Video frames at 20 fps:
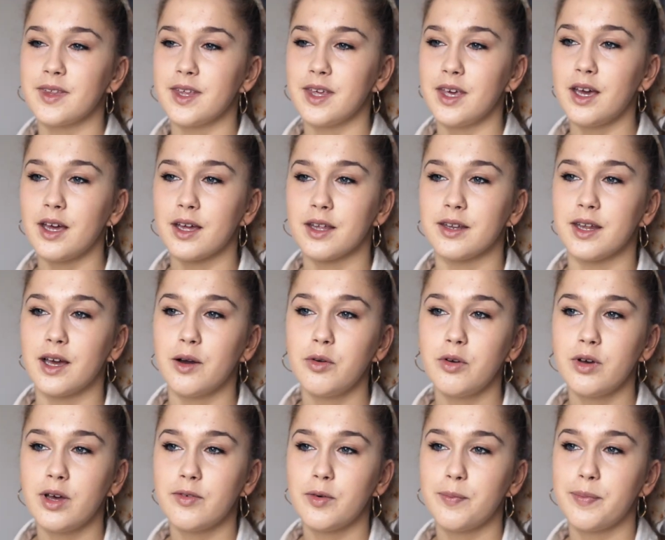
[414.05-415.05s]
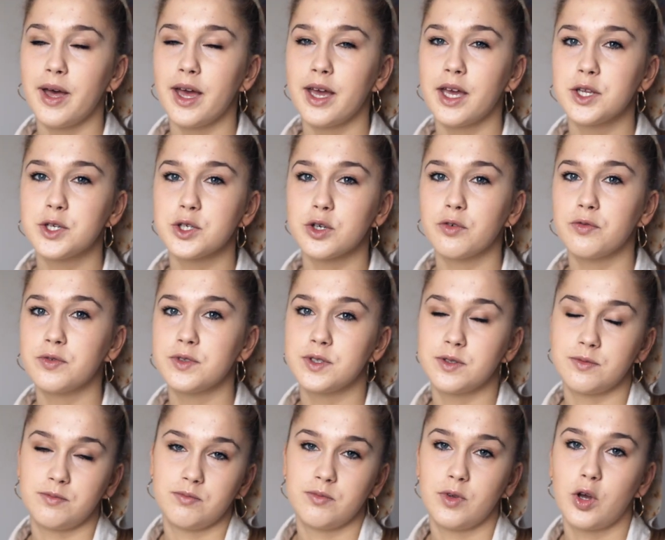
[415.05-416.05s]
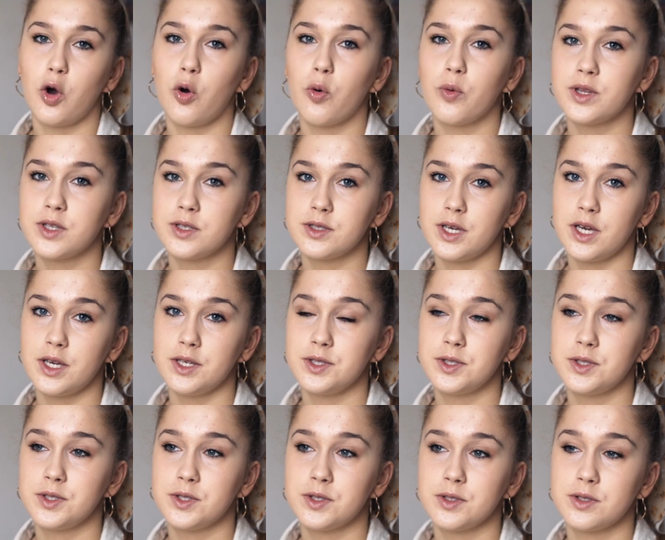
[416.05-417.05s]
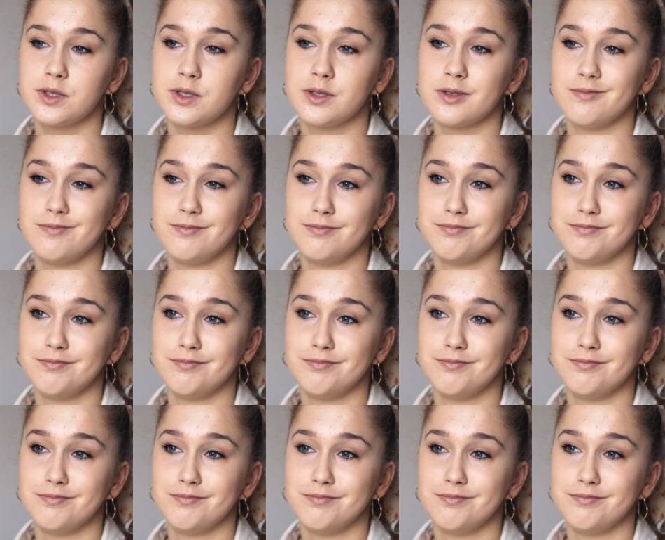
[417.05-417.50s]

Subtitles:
Yeah, now you have a package of COVID tests.